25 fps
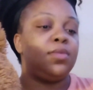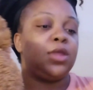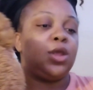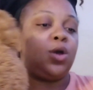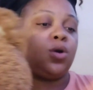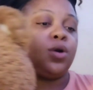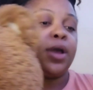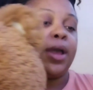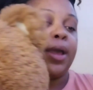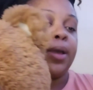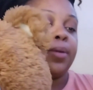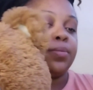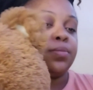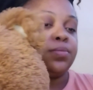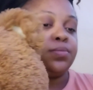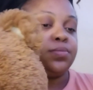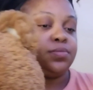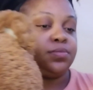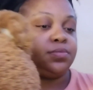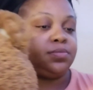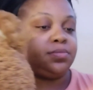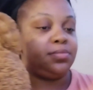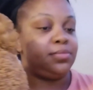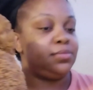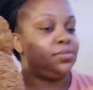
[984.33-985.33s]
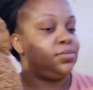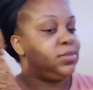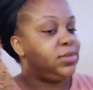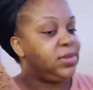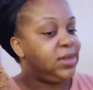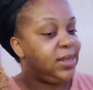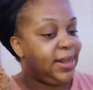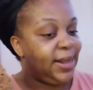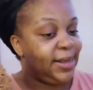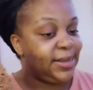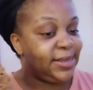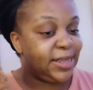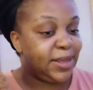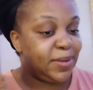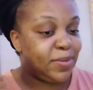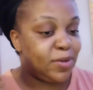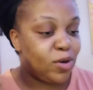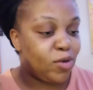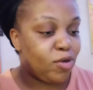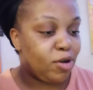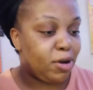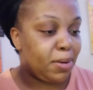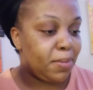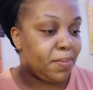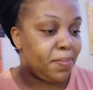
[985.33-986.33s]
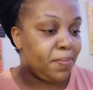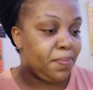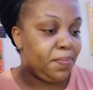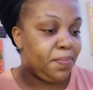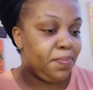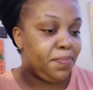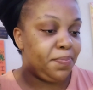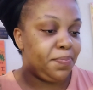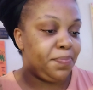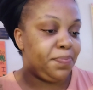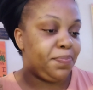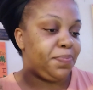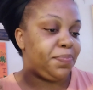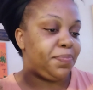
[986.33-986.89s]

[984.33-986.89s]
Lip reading: Okay, let's keep going.